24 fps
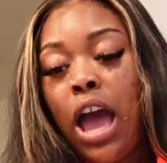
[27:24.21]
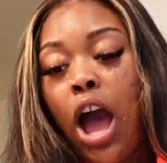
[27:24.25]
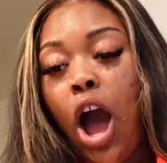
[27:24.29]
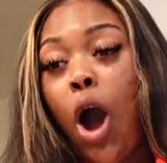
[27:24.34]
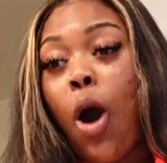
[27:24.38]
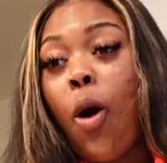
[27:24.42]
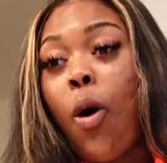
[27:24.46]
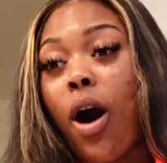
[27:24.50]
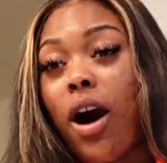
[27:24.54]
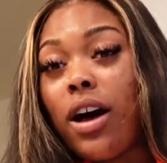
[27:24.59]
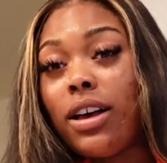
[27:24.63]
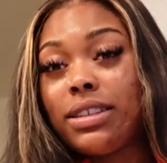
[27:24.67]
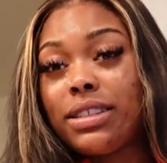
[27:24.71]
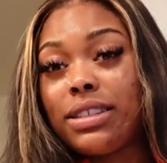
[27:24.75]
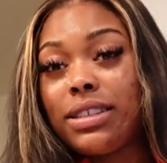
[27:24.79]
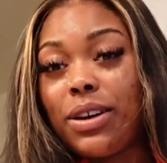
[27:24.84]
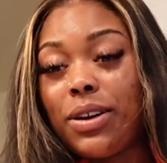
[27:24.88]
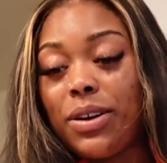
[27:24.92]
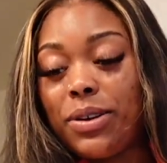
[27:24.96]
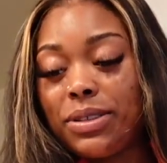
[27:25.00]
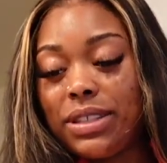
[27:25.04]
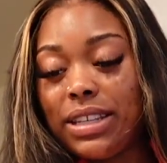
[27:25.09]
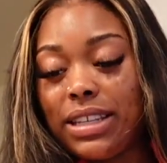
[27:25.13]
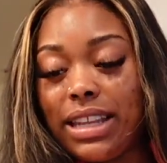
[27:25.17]
Oh,
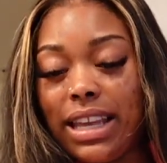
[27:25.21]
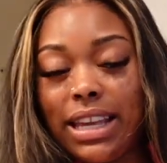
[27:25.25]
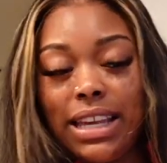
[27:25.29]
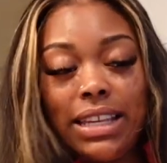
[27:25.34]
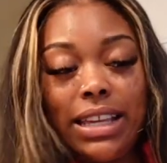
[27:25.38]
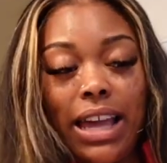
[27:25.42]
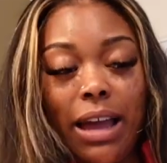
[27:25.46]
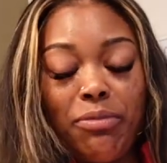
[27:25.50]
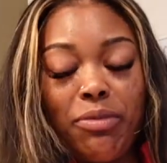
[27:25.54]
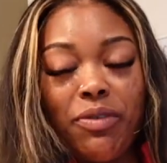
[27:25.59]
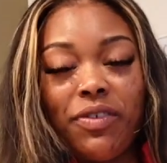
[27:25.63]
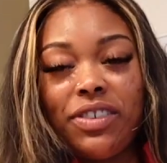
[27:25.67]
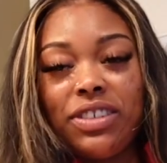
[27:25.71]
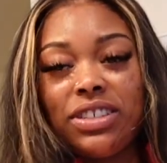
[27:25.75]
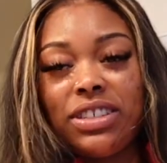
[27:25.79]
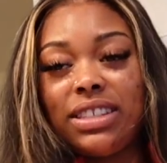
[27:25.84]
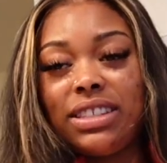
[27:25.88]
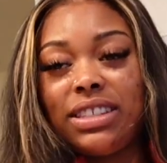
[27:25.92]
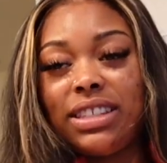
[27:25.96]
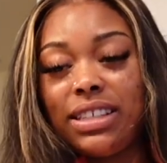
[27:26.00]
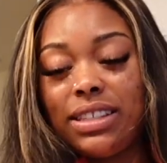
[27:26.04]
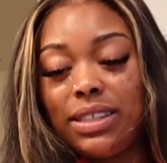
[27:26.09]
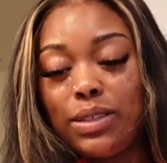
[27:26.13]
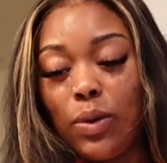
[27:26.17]
also today I'm officially
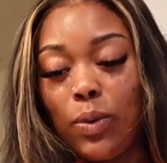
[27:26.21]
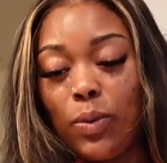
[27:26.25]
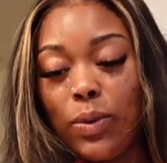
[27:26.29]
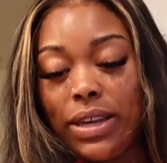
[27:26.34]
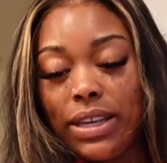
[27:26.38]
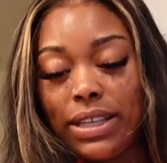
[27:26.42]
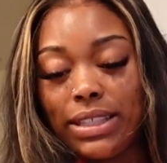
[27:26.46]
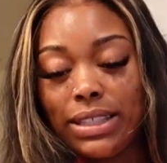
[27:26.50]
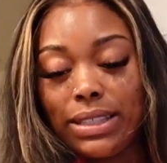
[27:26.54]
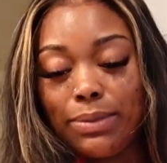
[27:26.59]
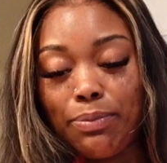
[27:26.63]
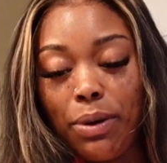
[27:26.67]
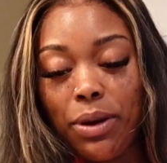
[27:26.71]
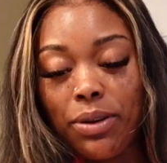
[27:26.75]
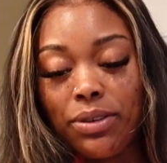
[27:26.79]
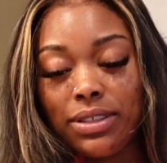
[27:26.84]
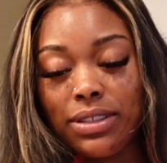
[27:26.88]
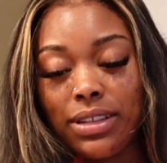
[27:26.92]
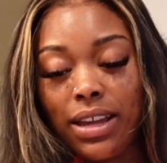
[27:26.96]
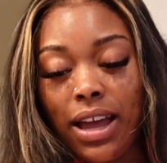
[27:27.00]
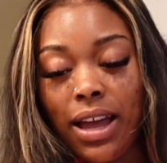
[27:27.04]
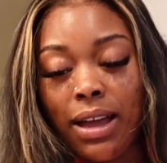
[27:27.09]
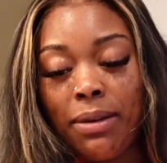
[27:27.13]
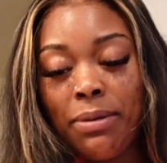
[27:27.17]
six weeks
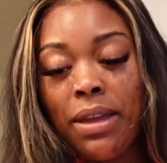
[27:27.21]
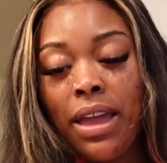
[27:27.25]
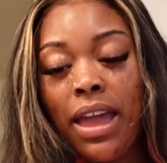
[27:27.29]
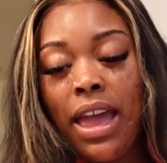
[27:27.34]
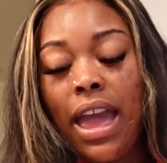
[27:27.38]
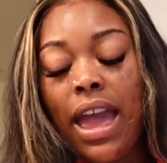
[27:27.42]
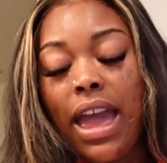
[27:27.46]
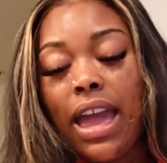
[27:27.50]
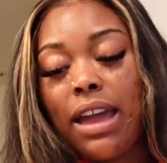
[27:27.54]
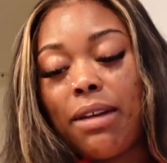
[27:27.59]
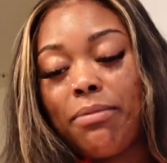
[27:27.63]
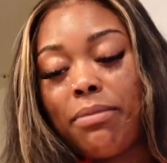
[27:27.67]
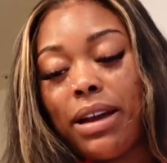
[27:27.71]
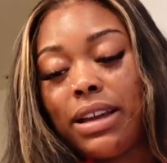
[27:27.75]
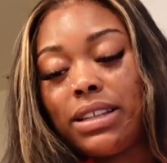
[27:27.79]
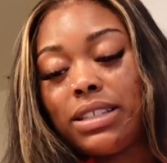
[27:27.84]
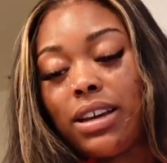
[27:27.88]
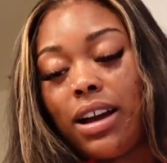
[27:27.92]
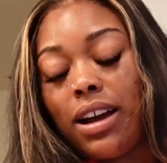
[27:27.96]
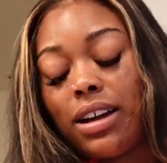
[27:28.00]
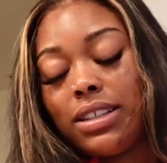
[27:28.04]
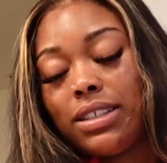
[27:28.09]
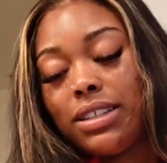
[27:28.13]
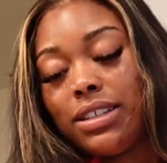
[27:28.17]
post op, okay. and my
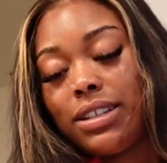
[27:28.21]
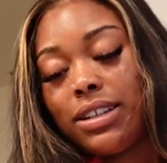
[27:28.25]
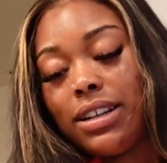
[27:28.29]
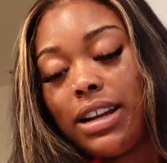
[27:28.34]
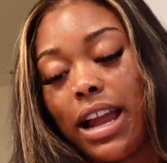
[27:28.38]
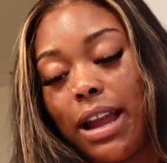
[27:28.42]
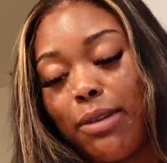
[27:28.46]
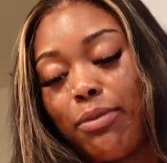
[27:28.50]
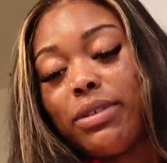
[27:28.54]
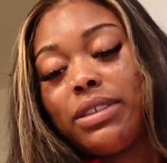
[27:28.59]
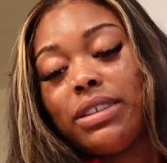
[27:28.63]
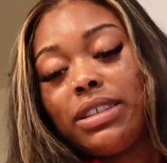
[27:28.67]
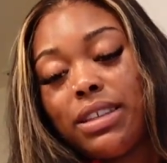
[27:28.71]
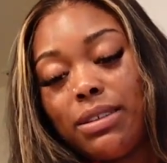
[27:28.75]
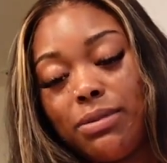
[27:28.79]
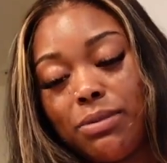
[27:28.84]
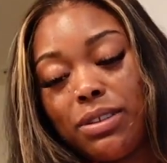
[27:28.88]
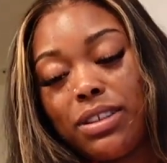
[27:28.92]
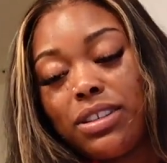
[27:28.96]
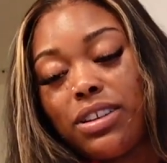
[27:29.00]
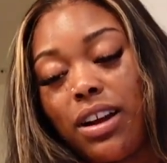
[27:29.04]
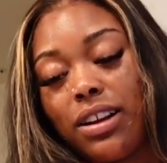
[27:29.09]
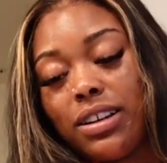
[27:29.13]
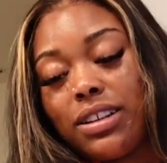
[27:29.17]
doctor. I went to
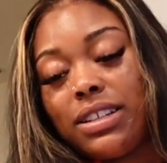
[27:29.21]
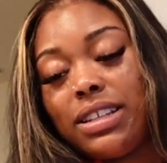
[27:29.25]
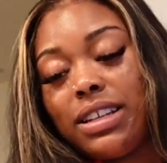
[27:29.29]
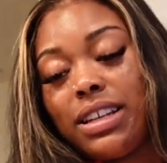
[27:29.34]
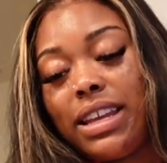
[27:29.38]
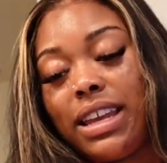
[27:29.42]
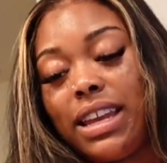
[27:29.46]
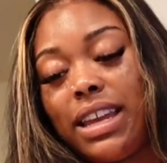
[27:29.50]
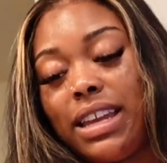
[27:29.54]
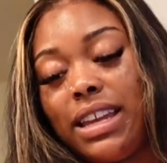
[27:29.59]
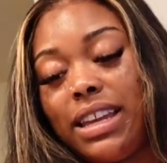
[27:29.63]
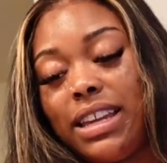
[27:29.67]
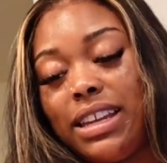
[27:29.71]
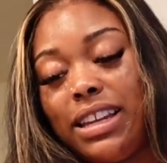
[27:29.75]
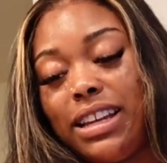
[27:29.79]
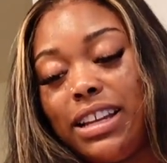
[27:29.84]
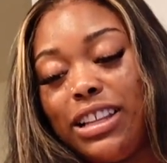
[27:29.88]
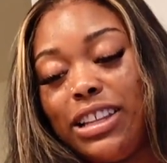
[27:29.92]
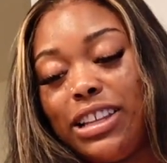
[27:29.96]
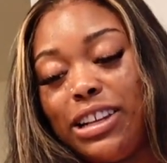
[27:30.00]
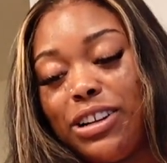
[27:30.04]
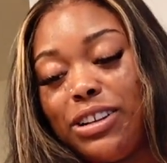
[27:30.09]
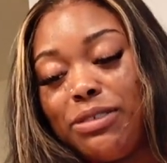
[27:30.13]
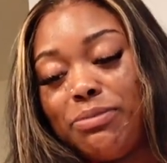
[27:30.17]
the doctor today, and he mm.
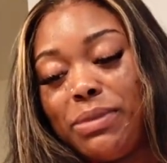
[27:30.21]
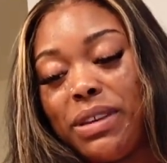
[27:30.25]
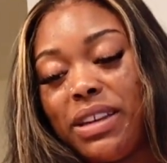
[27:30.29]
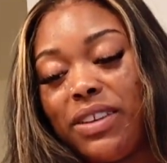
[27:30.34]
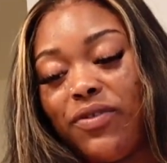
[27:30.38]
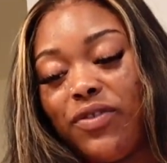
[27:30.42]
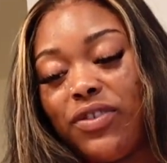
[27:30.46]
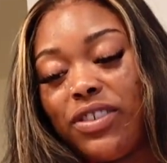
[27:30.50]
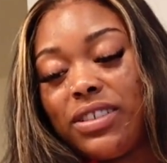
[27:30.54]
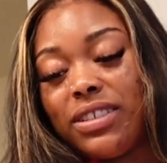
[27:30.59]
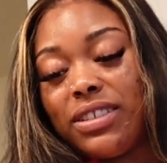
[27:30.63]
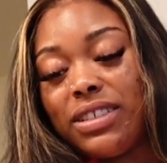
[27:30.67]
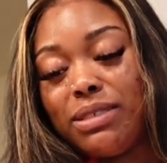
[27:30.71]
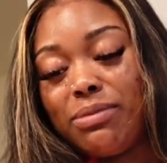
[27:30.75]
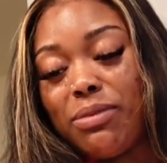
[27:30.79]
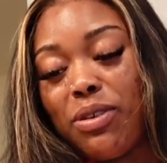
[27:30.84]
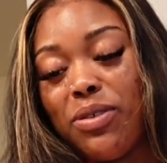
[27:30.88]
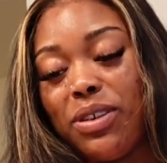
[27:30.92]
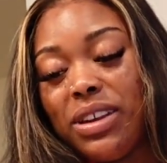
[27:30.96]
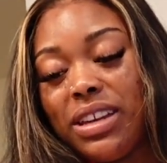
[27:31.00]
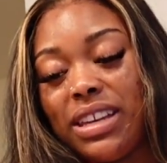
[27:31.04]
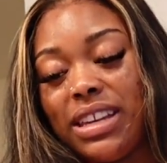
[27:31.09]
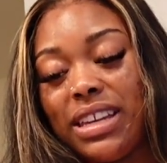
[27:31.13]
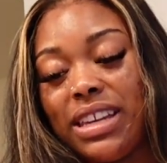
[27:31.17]
cleared me for
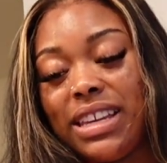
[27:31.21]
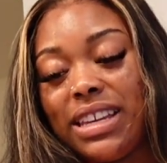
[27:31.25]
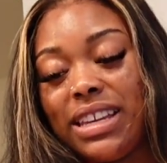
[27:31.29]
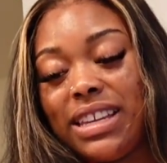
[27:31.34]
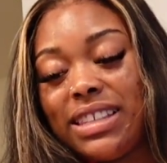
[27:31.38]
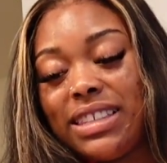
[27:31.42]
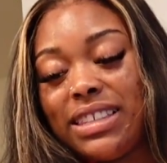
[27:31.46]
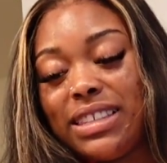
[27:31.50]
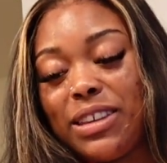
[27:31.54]
smoking again.